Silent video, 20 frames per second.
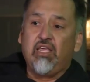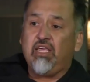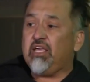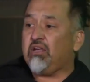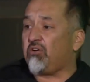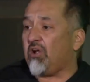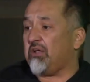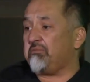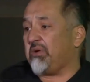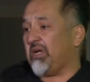
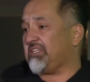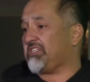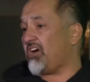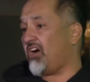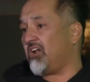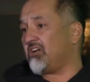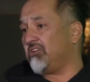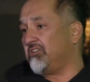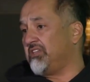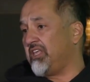He grabbed my
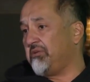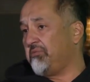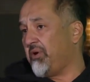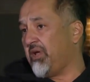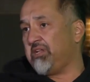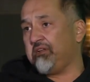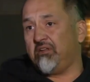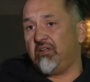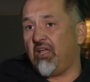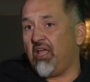daughter and they
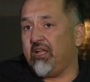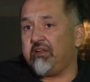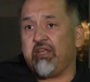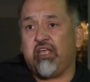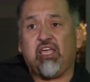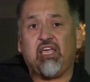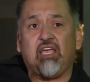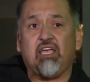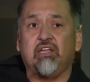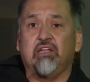went
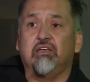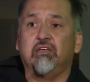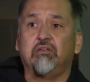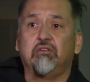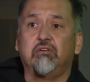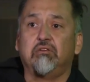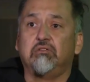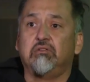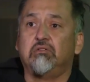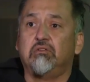and hid.
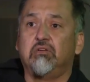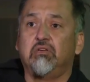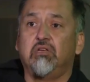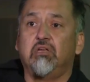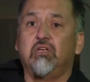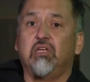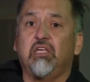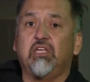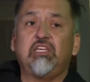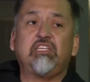
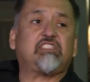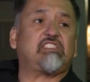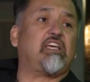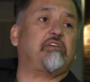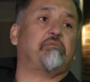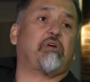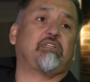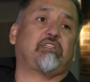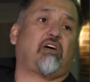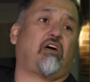He
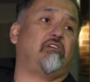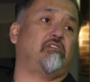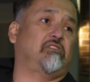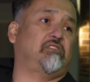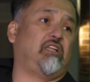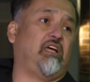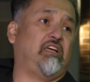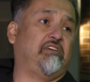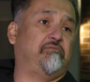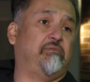saved my
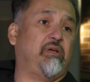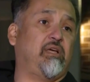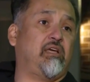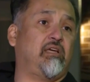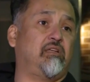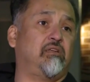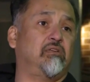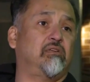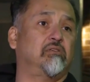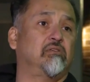daughter's life,
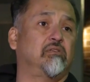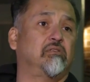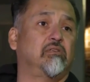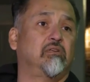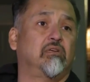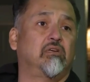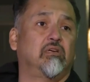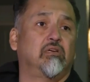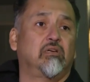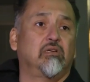man.
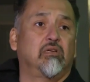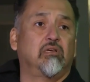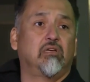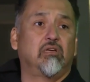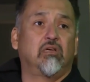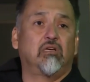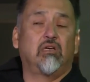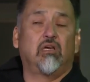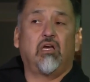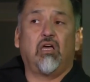
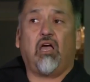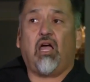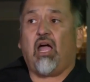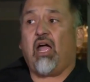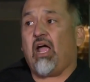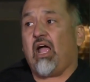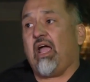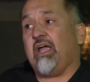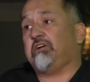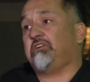
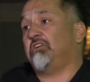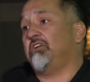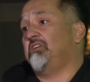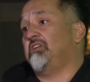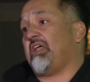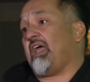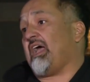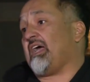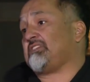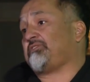I, I
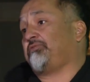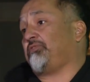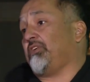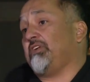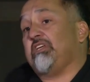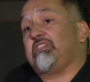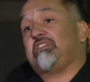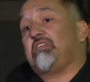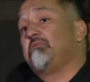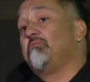couldn't ask
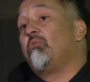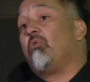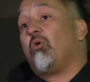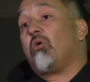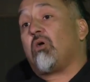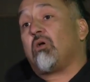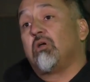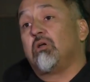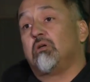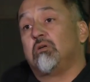for anything
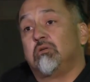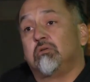more.